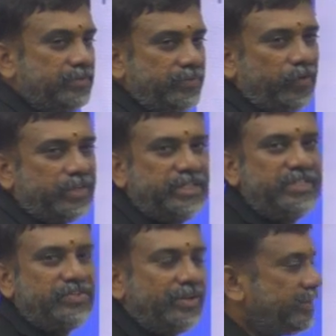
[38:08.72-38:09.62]
what
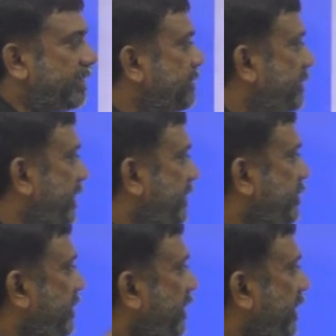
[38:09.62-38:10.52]
is your
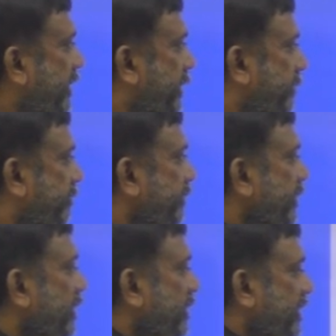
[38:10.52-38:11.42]
observation here?
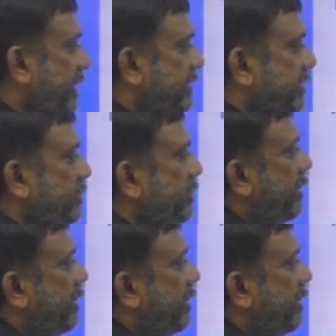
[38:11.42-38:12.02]
There are 2